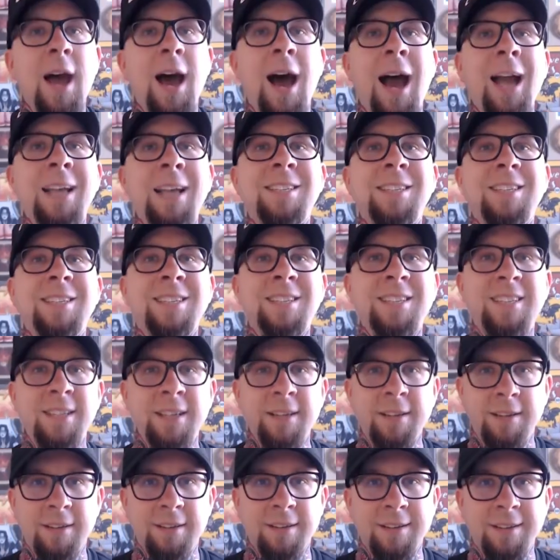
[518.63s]
I
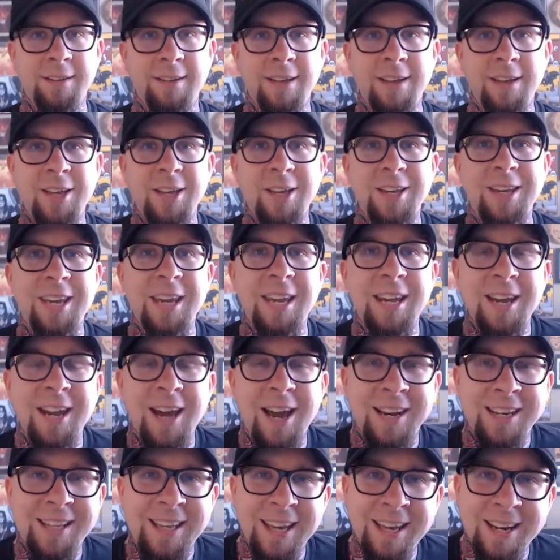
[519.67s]
still
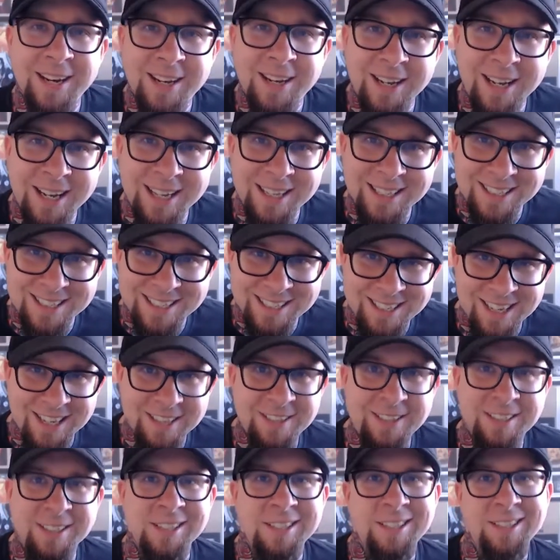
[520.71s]
cannot get a
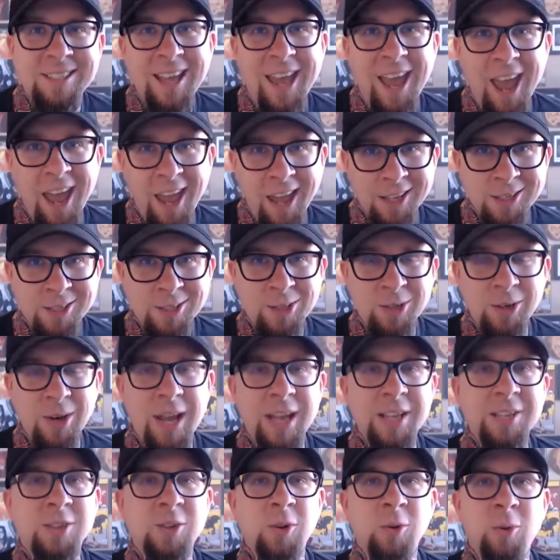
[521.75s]
consensus answer
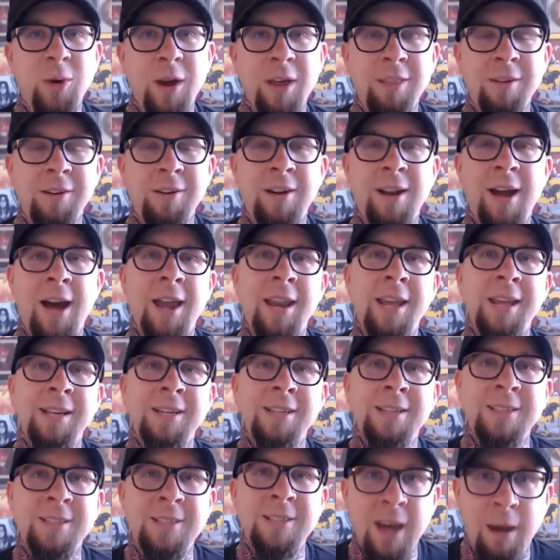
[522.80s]
as to whether or not
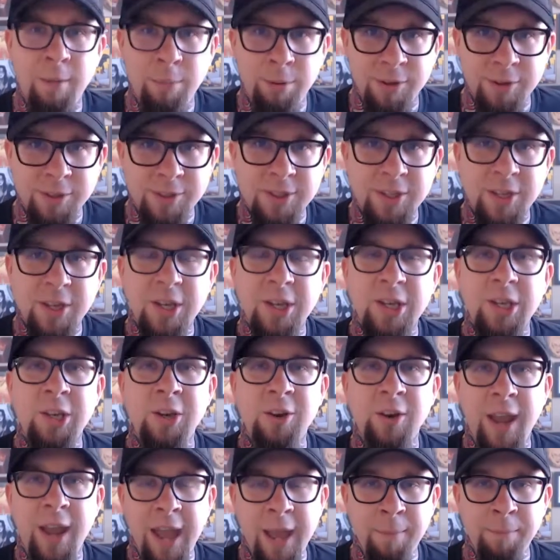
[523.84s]
it doubles
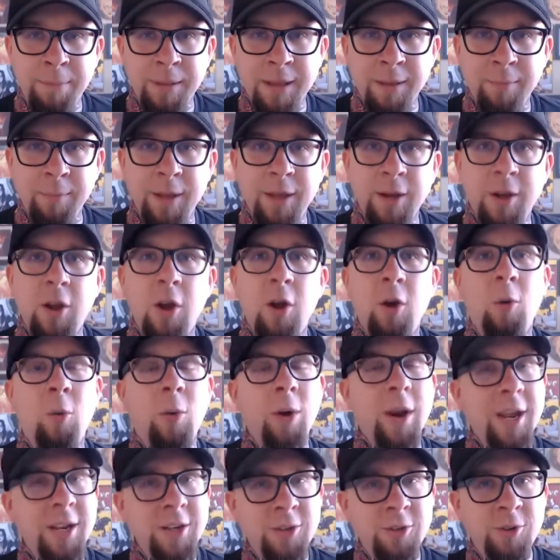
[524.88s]
your amp limit.
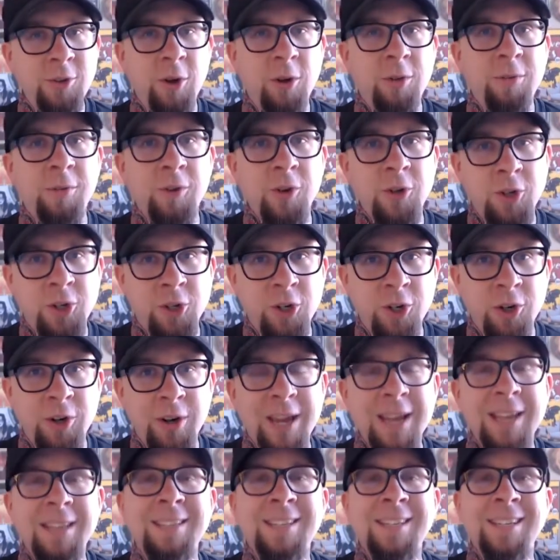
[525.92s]
What I do know for sure
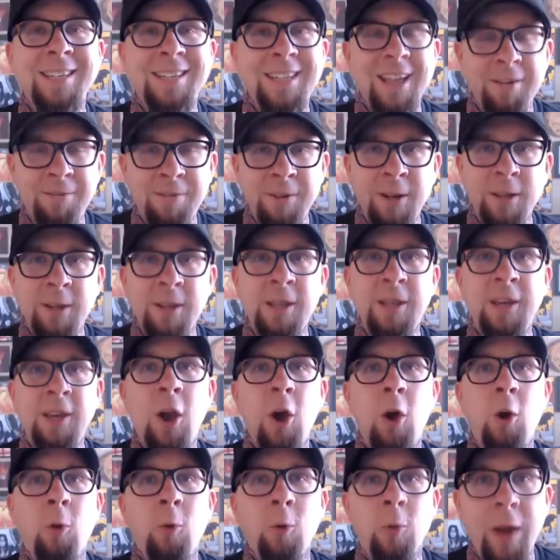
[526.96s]
is that it definitely
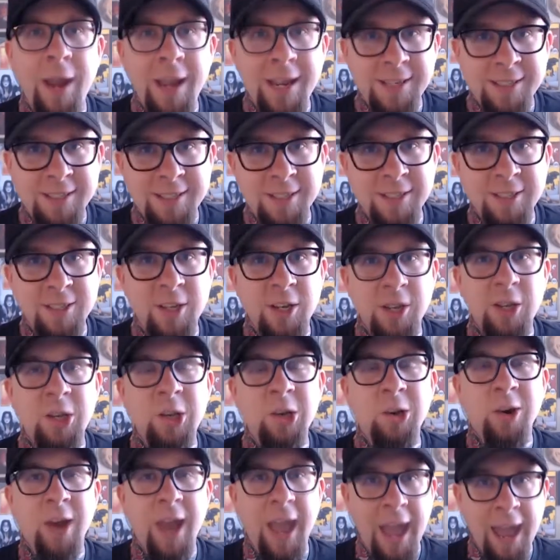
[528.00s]
raises
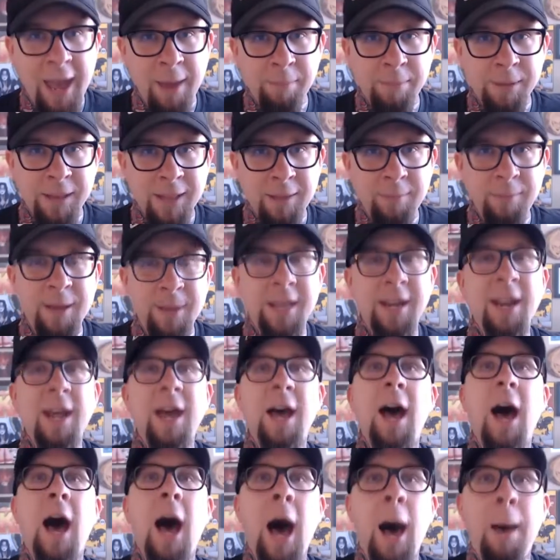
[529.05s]
your amp limit
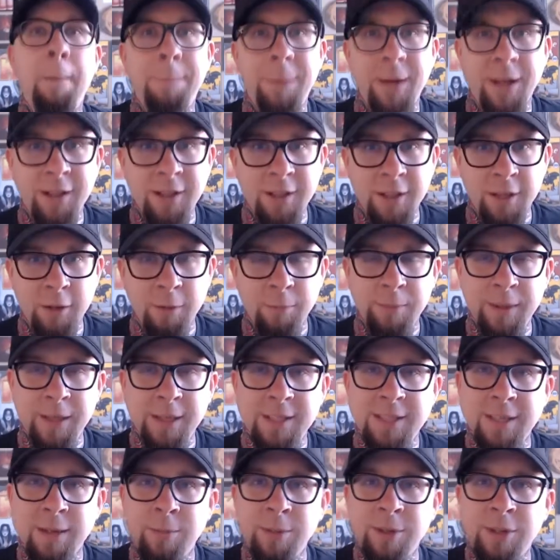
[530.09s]
up a little
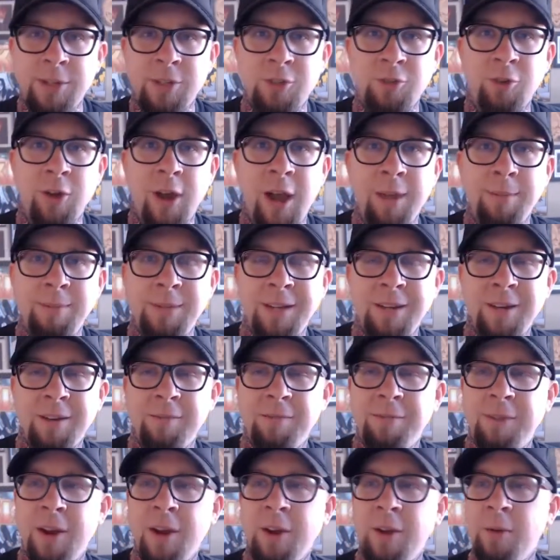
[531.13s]
bit. Someone described it
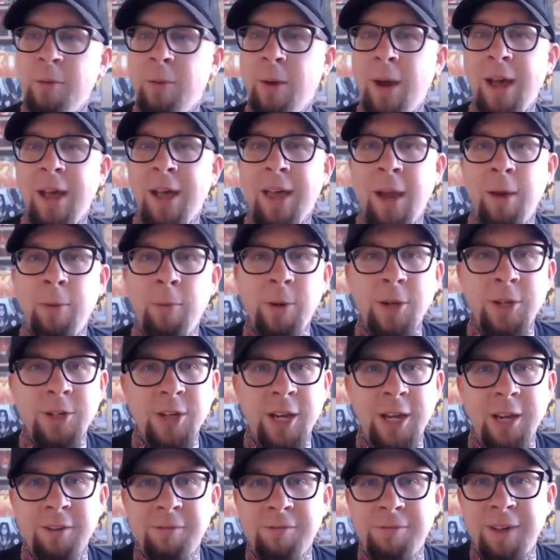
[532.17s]
very well. I wish I
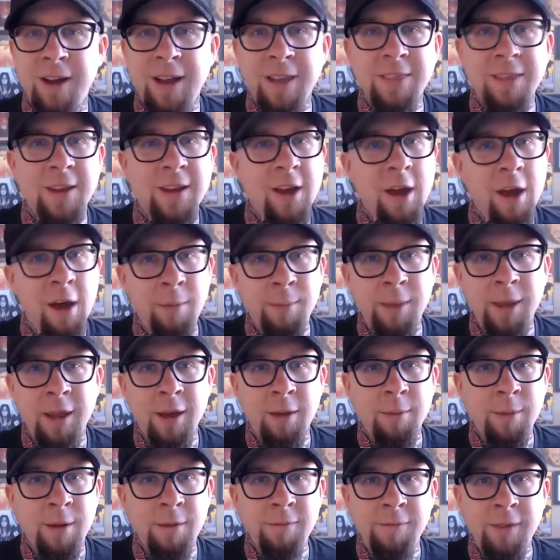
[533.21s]
could find the comment
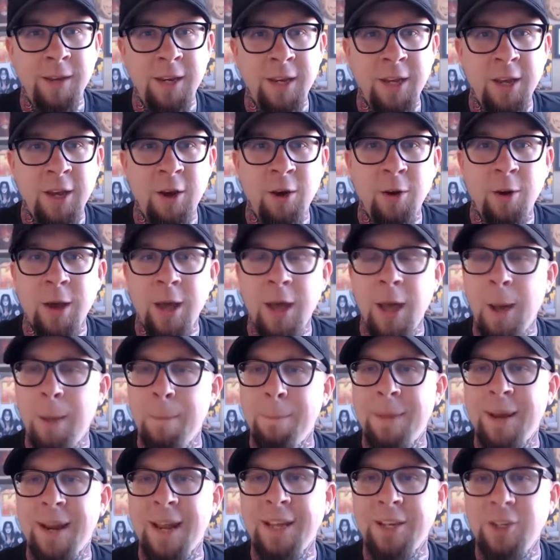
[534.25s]
on my video,
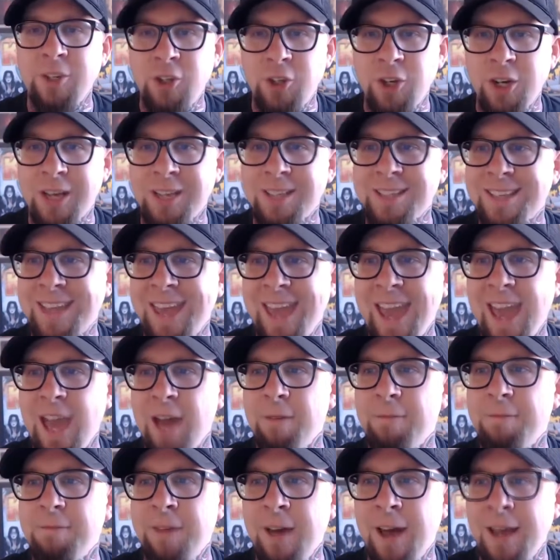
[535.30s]
but I just
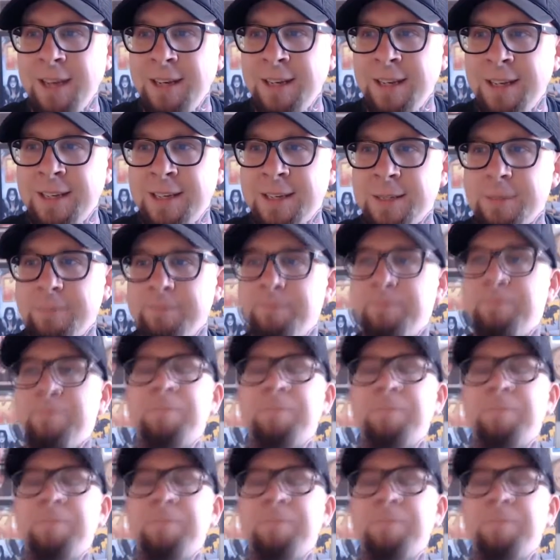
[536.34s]
can't find it.